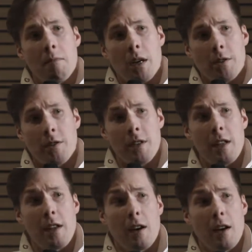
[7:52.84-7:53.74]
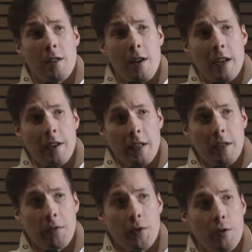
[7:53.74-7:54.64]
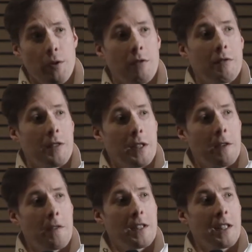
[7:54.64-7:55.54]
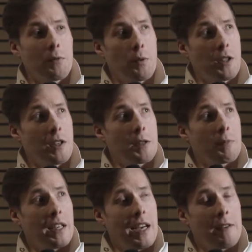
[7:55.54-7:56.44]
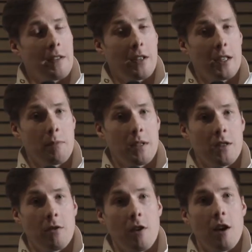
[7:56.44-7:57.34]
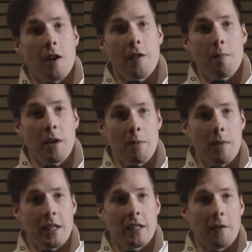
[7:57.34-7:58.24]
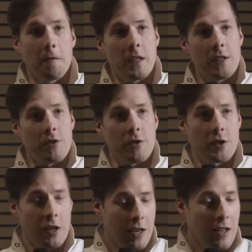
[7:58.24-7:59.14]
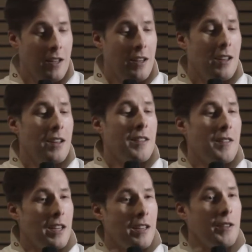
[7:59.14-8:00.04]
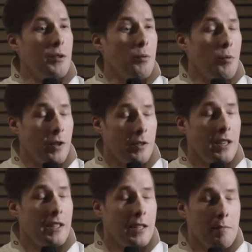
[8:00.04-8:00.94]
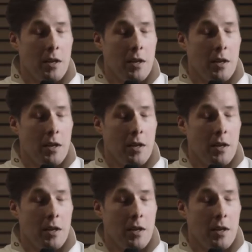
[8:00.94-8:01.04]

But on the other hand, if you invest it with the display advertisements or other money-making features, then you won't get any